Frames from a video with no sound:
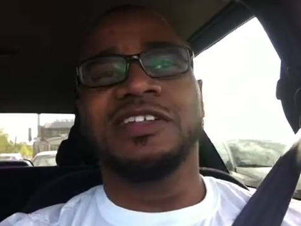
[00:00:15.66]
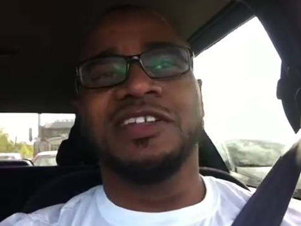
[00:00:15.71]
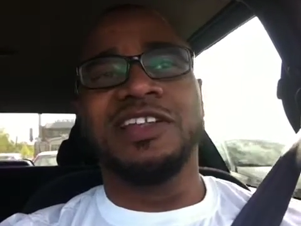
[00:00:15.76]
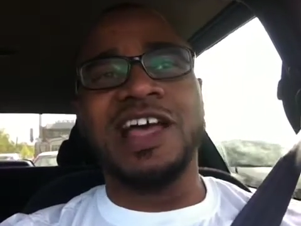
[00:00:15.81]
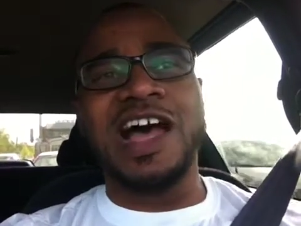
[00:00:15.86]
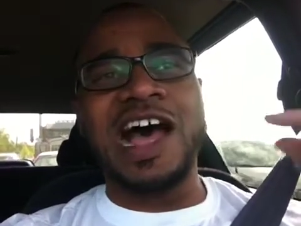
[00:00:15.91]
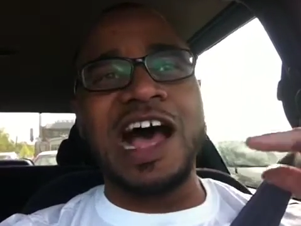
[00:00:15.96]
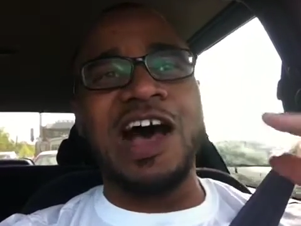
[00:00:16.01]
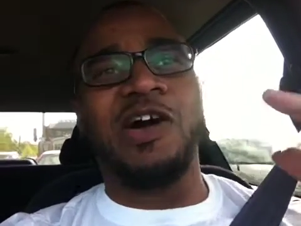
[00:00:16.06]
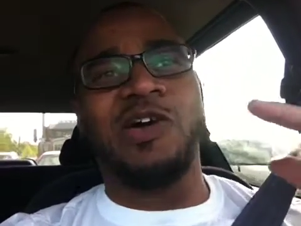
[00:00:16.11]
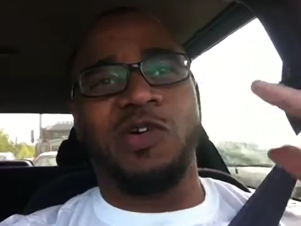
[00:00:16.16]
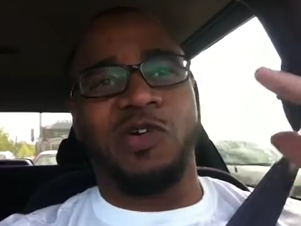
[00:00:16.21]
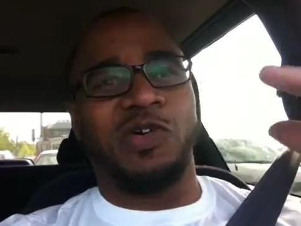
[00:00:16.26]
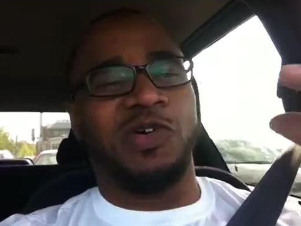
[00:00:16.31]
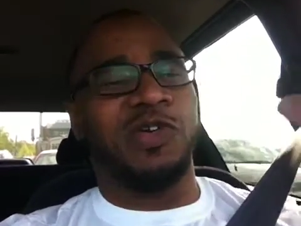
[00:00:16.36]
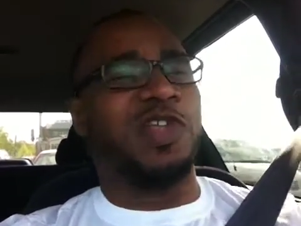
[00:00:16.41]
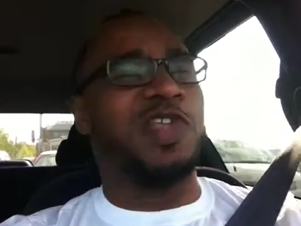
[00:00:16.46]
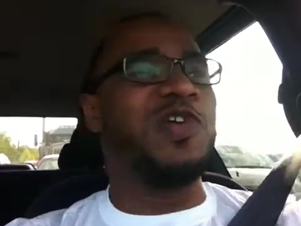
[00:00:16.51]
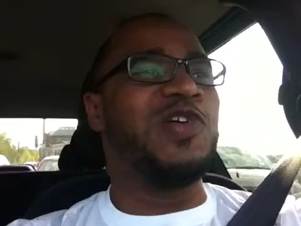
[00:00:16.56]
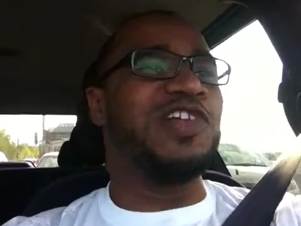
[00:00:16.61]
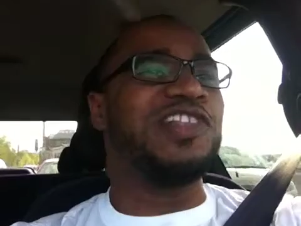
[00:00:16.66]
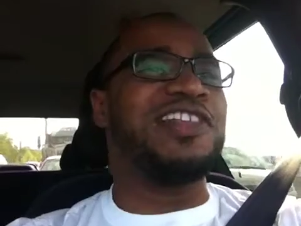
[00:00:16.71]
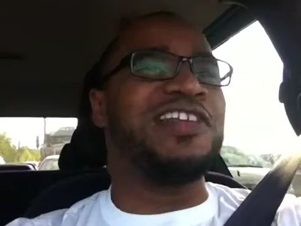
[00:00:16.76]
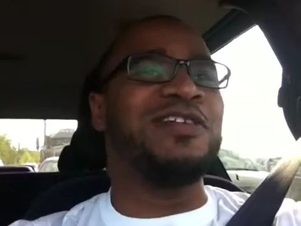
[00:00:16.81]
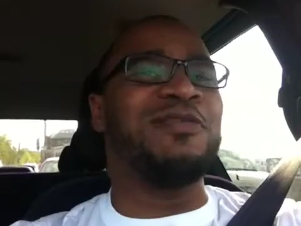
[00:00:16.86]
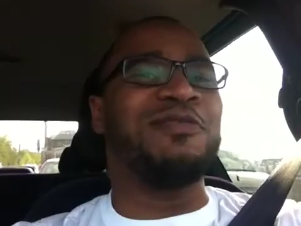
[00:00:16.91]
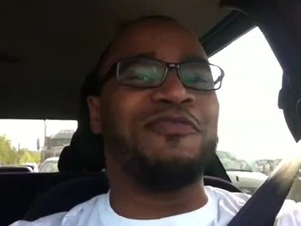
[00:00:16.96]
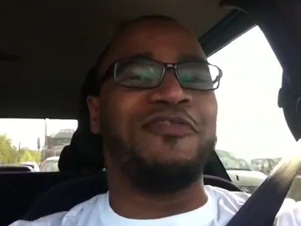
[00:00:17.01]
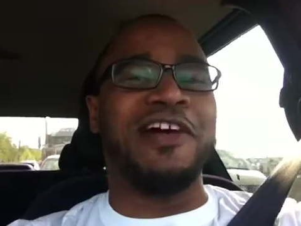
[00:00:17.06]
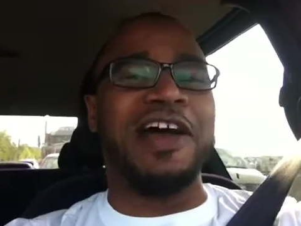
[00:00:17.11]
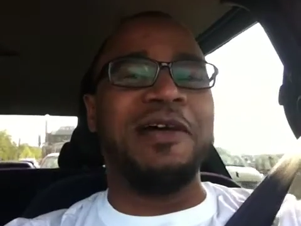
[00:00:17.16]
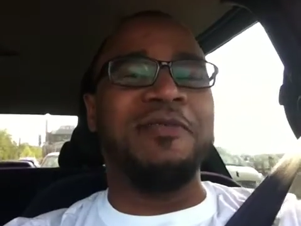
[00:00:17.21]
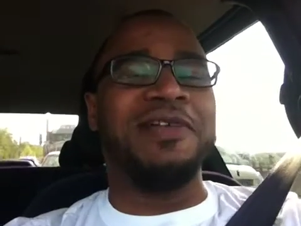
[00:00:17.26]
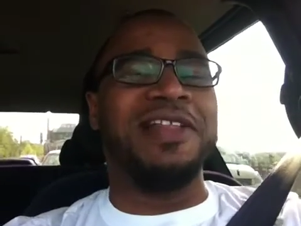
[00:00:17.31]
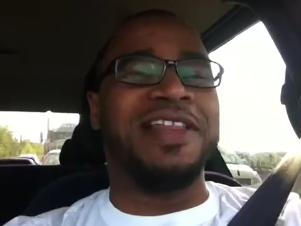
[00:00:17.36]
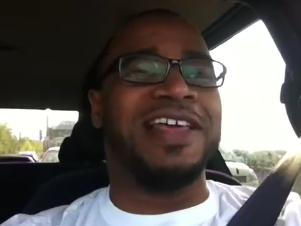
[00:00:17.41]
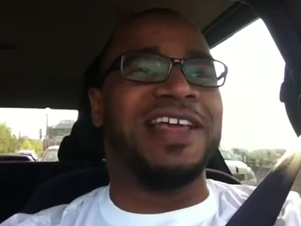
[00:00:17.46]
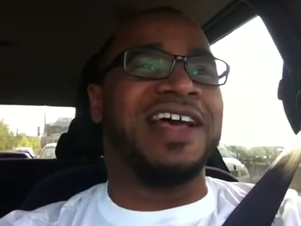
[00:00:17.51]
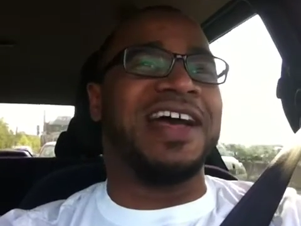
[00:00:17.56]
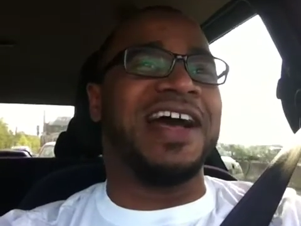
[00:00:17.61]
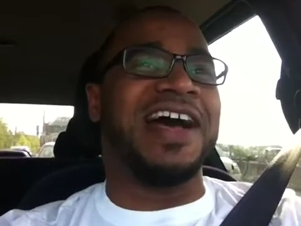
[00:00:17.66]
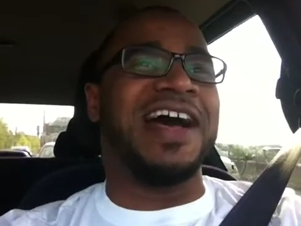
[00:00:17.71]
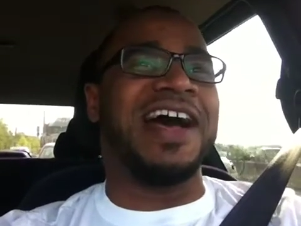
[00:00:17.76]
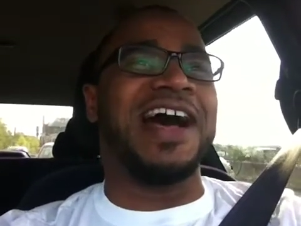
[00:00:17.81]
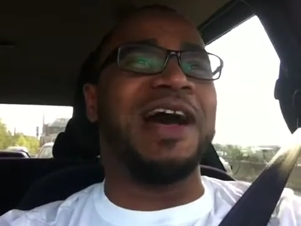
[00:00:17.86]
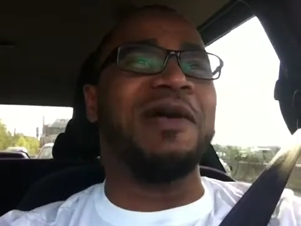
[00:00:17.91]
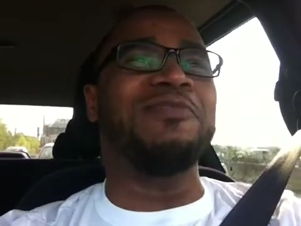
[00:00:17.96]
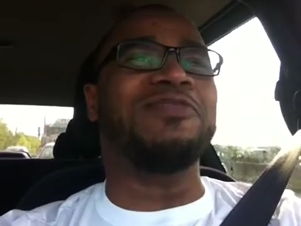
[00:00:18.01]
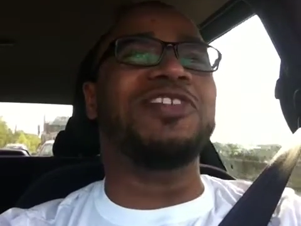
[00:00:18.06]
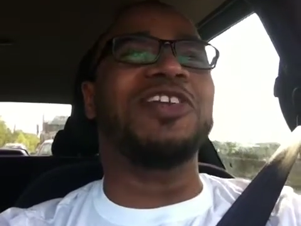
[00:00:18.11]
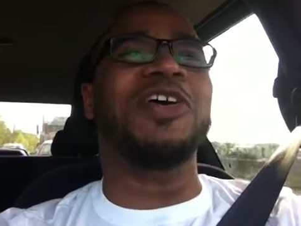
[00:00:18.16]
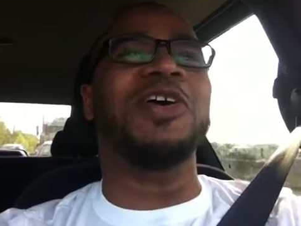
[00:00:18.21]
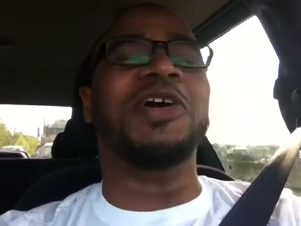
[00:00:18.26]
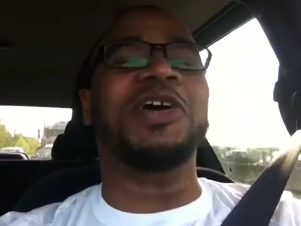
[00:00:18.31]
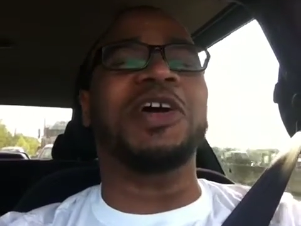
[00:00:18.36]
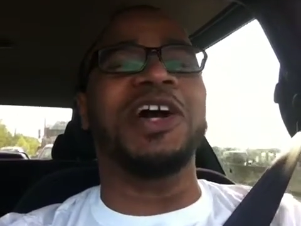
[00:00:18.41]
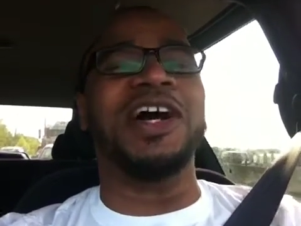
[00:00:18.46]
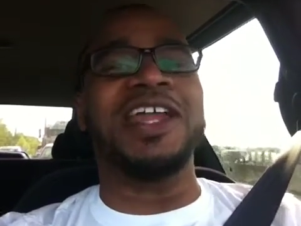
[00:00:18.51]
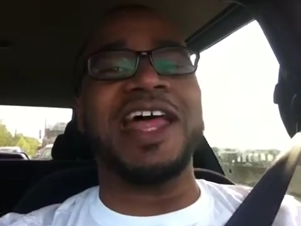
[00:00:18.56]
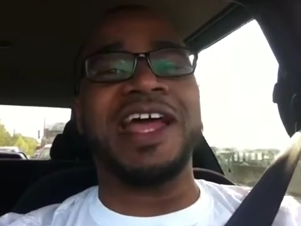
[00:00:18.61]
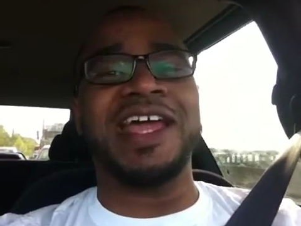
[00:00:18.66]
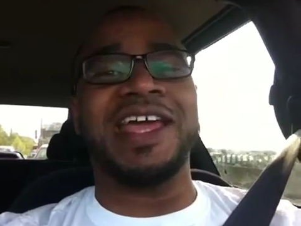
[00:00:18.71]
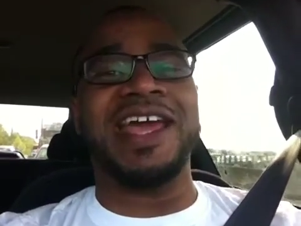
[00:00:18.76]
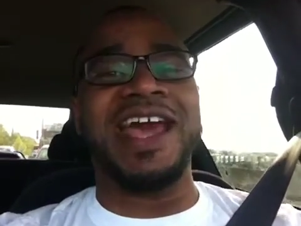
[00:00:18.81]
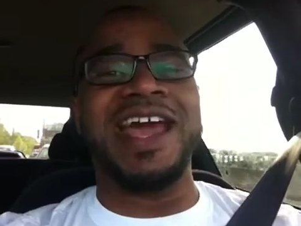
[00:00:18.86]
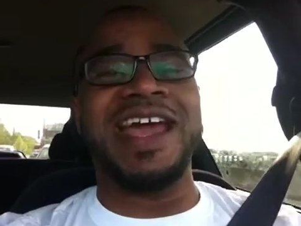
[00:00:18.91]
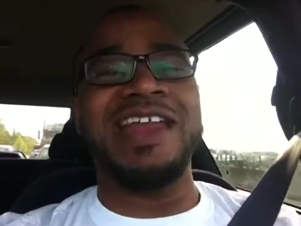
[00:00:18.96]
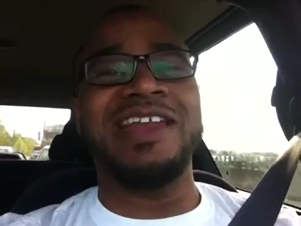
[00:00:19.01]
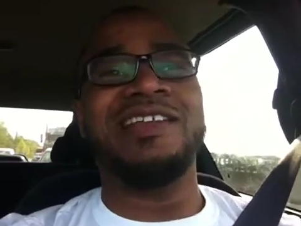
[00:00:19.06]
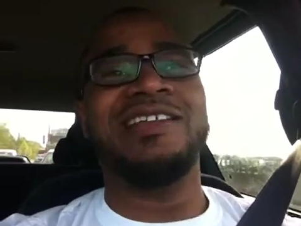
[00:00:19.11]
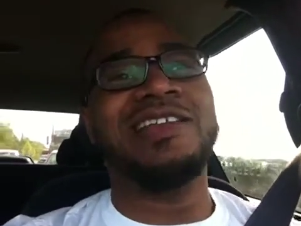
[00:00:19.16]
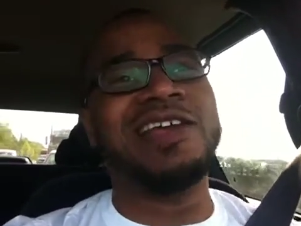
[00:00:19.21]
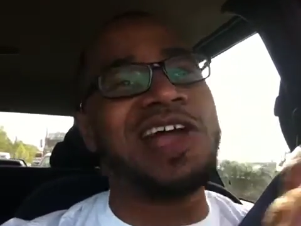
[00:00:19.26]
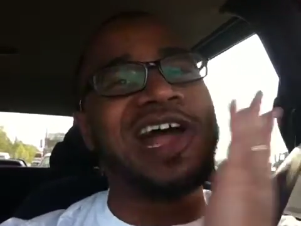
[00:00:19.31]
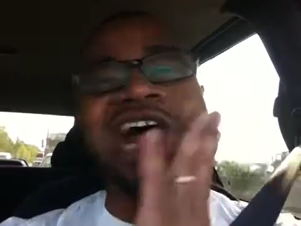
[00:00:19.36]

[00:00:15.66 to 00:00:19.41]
Now, YouTube family, I'm so good again.